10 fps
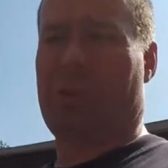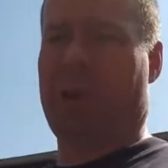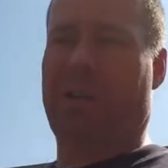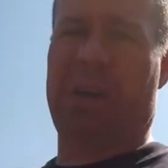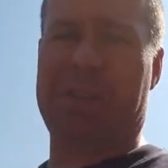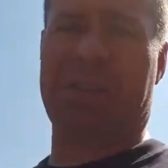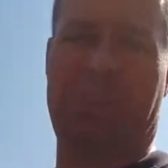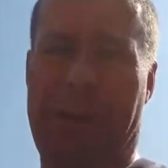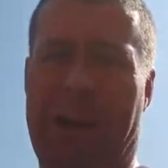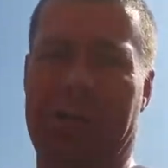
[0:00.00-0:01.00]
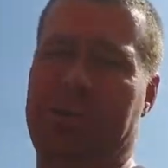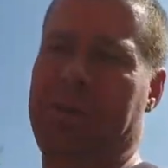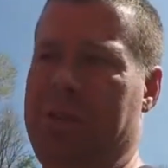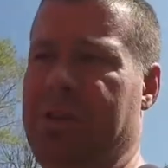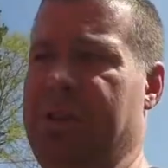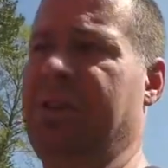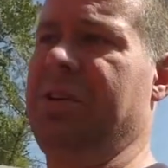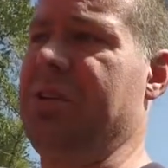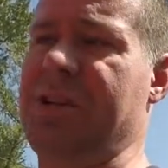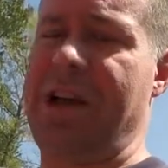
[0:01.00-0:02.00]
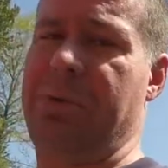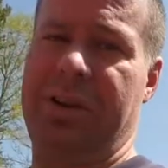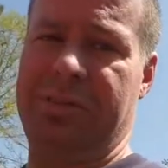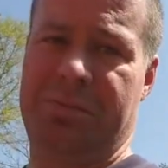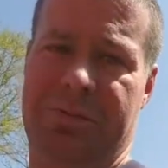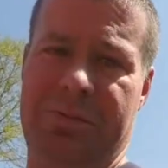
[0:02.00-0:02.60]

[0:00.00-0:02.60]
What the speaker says: more aggressive about stopping,